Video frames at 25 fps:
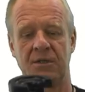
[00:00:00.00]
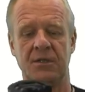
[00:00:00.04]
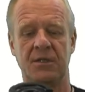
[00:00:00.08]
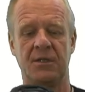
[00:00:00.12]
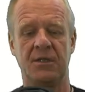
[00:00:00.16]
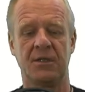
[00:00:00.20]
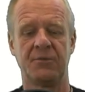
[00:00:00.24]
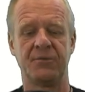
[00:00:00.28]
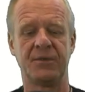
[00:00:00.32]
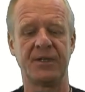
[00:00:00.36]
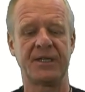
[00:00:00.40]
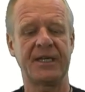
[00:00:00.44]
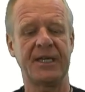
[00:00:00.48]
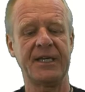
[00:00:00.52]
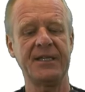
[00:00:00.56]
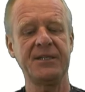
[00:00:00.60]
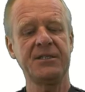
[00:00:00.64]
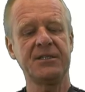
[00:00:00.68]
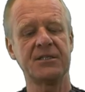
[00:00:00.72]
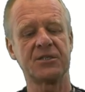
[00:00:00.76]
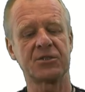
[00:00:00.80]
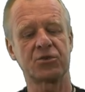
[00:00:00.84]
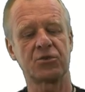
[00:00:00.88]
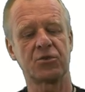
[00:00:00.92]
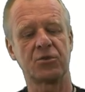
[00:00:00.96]
In a
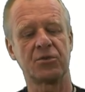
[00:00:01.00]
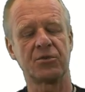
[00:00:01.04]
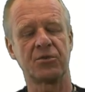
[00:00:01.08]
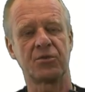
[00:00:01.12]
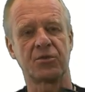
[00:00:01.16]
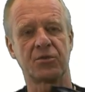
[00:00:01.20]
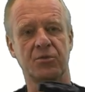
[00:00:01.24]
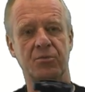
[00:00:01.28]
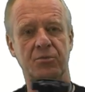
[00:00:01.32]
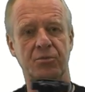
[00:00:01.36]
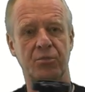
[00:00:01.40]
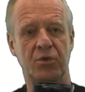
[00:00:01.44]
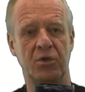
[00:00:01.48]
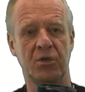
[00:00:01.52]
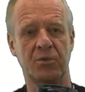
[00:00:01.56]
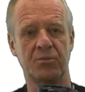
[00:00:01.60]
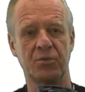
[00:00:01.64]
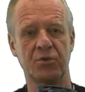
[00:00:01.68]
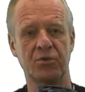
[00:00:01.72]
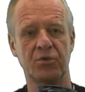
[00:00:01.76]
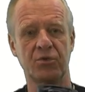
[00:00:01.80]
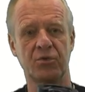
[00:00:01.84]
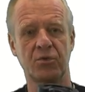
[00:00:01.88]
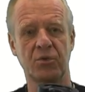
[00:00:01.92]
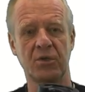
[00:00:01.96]
so-called positive
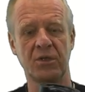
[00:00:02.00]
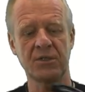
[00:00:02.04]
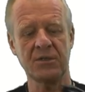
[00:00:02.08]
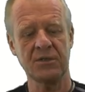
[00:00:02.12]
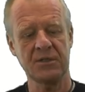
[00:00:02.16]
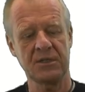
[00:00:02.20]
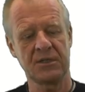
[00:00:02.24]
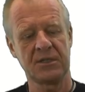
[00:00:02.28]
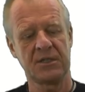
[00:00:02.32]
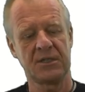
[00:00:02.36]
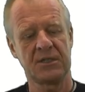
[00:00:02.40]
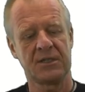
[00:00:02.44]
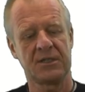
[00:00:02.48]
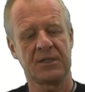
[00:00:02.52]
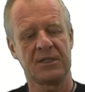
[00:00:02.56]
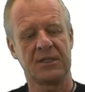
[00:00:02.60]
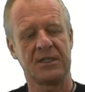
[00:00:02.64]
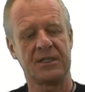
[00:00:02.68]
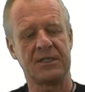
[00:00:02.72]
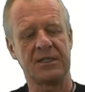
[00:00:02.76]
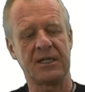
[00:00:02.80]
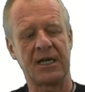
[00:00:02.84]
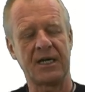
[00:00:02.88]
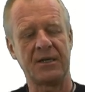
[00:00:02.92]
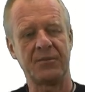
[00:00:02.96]
displacement motor,
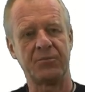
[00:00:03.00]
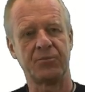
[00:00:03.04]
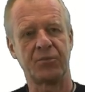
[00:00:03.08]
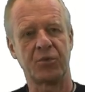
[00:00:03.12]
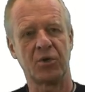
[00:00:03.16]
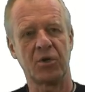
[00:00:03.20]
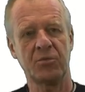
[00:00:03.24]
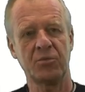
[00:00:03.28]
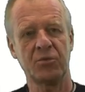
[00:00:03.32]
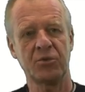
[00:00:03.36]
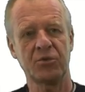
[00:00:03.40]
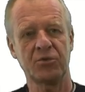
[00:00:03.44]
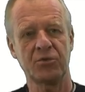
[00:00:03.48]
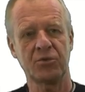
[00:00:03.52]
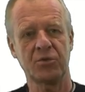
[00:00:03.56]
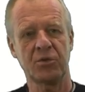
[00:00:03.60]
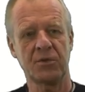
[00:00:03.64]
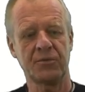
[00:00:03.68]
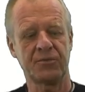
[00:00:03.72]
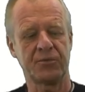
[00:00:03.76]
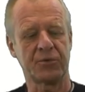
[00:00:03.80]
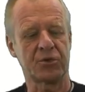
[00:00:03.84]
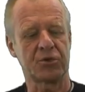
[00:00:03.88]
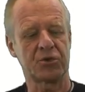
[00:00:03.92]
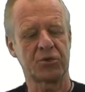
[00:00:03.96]
mud is pumped
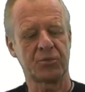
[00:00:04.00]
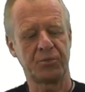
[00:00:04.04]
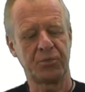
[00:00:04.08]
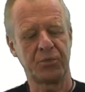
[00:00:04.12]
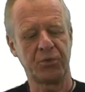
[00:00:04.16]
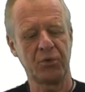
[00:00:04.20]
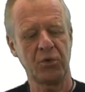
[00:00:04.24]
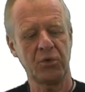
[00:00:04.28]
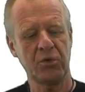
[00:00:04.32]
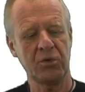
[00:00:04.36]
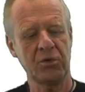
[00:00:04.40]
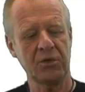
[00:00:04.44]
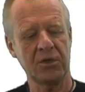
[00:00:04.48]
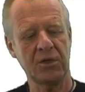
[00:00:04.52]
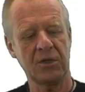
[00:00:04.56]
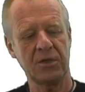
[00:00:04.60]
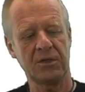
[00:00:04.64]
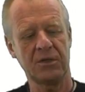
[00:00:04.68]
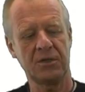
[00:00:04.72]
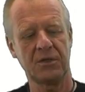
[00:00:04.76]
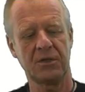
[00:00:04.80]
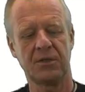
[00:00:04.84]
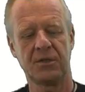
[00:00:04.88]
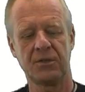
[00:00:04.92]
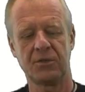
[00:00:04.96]
through the power
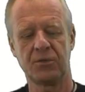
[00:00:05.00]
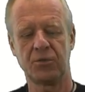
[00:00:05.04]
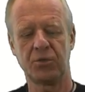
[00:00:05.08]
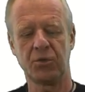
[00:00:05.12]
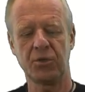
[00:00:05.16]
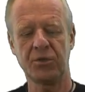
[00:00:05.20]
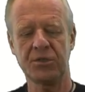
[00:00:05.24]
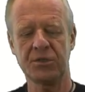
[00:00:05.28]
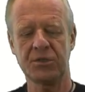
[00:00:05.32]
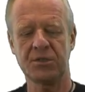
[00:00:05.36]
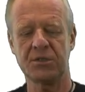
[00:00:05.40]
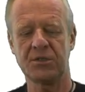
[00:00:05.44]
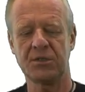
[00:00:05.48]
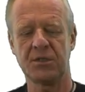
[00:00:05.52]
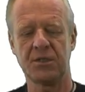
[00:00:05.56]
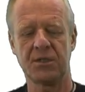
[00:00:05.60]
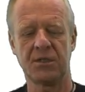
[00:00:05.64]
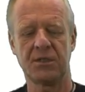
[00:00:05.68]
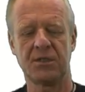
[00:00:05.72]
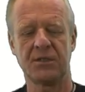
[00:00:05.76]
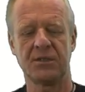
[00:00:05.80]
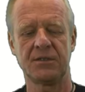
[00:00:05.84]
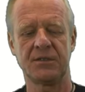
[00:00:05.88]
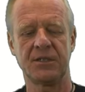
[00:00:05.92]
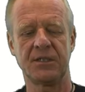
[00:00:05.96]
section along
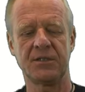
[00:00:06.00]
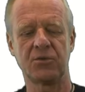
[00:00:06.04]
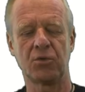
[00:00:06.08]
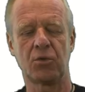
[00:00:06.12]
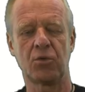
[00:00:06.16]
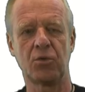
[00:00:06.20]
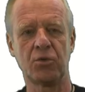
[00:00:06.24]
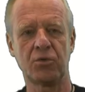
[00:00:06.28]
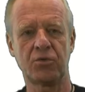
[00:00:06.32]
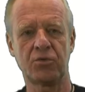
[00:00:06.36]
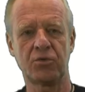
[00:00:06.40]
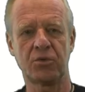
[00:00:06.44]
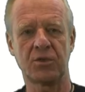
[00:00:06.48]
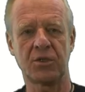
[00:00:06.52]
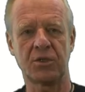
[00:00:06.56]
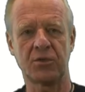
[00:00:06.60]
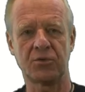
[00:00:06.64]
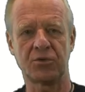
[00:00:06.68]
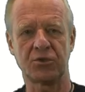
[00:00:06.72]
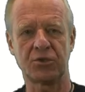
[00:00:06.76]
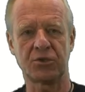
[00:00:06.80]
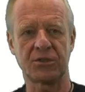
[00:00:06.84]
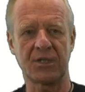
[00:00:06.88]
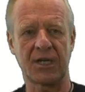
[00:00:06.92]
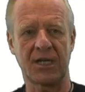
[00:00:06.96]
with its rotor
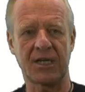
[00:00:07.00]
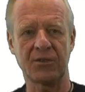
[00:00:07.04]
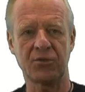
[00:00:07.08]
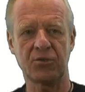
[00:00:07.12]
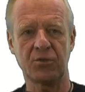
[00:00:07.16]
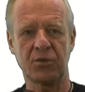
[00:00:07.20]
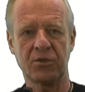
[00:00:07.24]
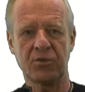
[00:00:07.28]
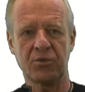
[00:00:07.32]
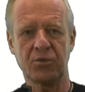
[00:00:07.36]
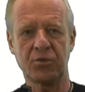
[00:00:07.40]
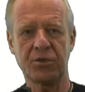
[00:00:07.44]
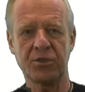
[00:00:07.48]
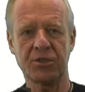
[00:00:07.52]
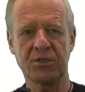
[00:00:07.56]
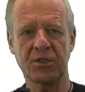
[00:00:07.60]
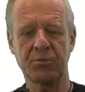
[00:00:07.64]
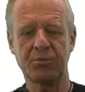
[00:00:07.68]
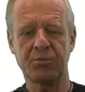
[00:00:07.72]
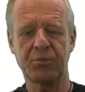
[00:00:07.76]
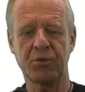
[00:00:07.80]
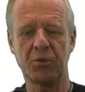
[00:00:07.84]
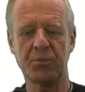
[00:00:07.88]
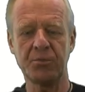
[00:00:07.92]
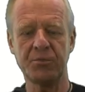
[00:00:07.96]
and stator,
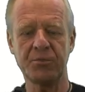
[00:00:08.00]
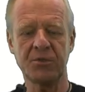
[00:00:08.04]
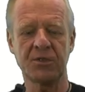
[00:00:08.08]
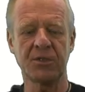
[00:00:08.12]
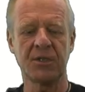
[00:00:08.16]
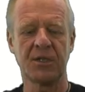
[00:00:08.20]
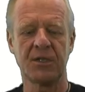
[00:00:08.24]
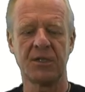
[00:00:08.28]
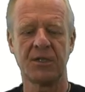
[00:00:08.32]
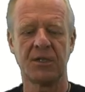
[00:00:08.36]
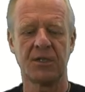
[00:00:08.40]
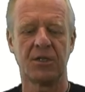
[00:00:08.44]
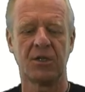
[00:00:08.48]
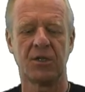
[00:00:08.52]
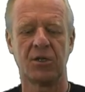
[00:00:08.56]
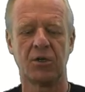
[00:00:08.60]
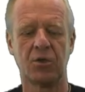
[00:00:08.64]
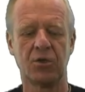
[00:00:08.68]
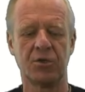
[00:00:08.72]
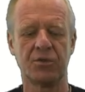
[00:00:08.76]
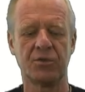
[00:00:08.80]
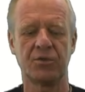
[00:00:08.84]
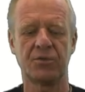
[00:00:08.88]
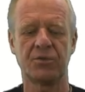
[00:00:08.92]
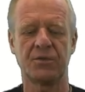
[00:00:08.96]
and this
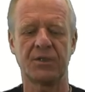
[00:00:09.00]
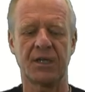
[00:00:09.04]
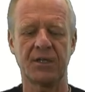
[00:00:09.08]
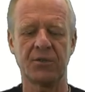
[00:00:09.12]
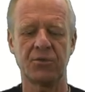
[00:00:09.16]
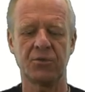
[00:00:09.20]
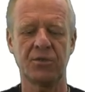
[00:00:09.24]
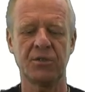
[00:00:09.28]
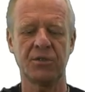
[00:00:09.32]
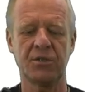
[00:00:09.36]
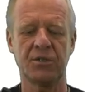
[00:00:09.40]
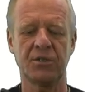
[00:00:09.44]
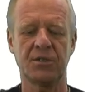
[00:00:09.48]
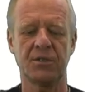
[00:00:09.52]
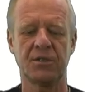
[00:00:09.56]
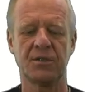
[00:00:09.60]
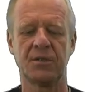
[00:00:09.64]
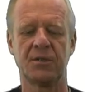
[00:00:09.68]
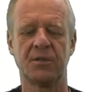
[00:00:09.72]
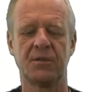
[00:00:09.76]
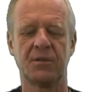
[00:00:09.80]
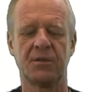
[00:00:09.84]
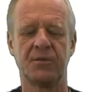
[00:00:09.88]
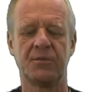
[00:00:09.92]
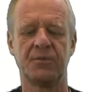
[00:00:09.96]
creates a rotation
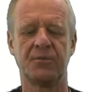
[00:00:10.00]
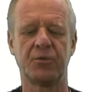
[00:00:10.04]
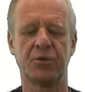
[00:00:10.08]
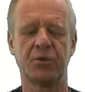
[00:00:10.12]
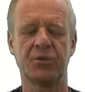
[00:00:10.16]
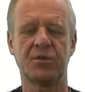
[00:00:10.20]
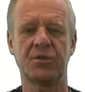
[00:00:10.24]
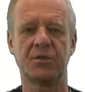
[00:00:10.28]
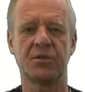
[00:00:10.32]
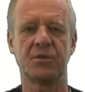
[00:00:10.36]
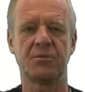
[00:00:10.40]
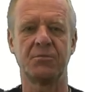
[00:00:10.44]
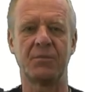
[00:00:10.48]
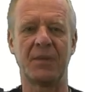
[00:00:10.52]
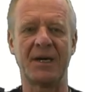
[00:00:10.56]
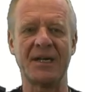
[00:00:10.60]
of the drill bit.